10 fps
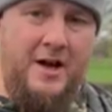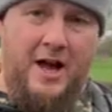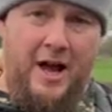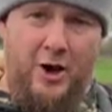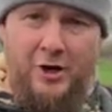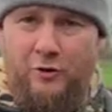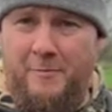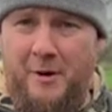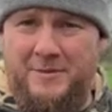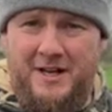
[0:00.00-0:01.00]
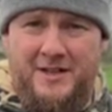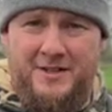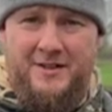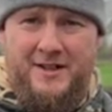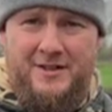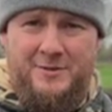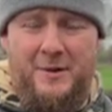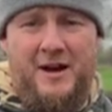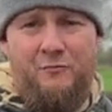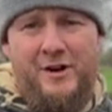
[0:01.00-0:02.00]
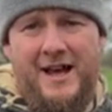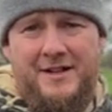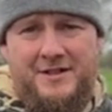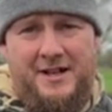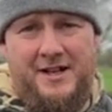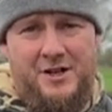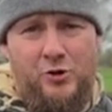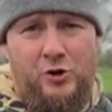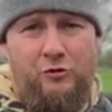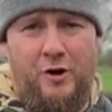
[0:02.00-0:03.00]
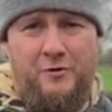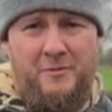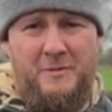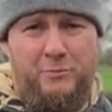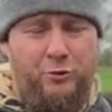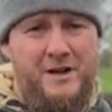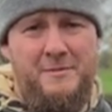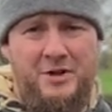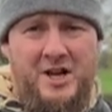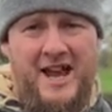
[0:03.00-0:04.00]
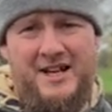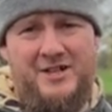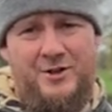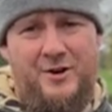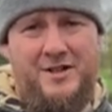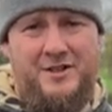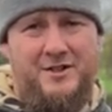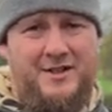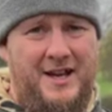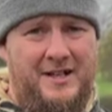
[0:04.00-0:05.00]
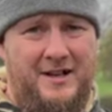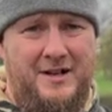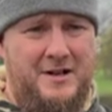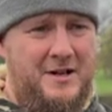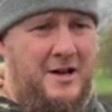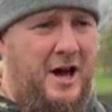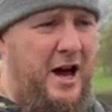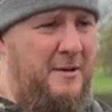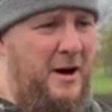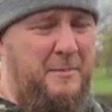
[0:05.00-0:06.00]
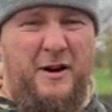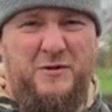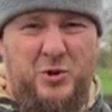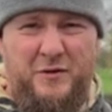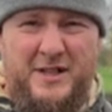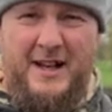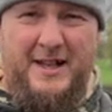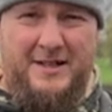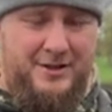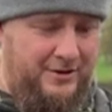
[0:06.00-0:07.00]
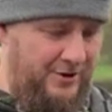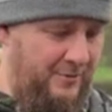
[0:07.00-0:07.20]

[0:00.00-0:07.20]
And I grow my potatoes in these, but in reality, you can grow them in pretty much any size container above sort of 10 litres.